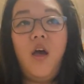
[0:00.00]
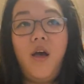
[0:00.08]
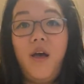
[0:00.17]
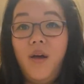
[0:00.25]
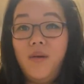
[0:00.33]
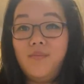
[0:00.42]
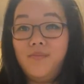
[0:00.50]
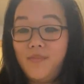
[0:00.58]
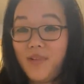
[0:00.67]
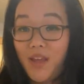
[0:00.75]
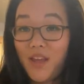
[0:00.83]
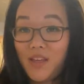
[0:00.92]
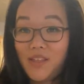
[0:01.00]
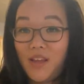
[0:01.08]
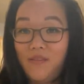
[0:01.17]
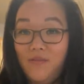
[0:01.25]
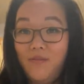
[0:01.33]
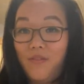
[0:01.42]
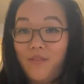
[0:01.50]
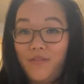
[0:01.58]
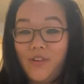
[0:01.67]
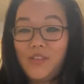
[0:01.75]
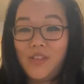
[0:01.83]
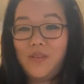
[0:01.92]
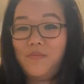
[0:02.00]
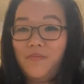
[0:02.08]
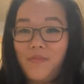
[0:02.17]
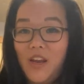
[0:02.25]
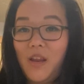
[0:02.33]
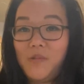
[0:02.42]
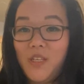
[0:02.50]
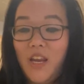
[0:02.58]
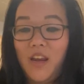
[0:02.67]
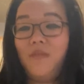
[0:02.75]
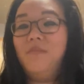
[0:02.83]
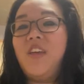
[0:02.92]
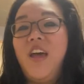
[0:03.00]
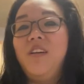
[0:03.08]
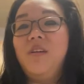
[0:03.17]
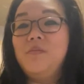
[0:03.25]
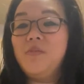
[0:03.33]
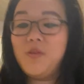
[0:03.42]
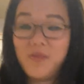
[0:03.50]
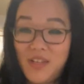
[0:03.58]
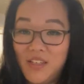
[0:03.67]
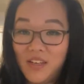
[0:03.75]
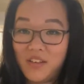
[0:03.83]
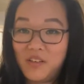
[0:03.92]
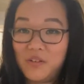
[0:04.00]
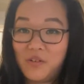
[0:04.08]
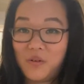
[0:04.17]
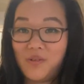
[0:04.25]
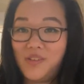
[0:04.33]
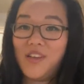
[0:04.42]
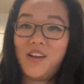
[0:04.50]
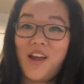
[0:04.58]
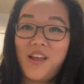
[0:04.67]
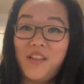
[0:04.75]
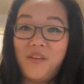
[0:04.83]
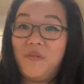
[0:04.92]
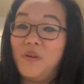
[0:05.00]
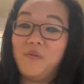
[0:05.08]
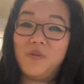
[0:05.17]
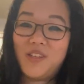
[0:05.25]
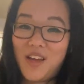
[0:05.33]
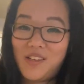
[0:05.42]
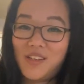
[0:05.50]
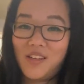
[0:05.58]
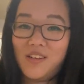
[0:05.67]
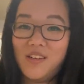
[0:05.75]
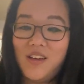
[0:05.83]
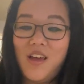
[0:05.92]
But like I said, first, my name is Nina. I am 26 years old and I live in Wisconsin.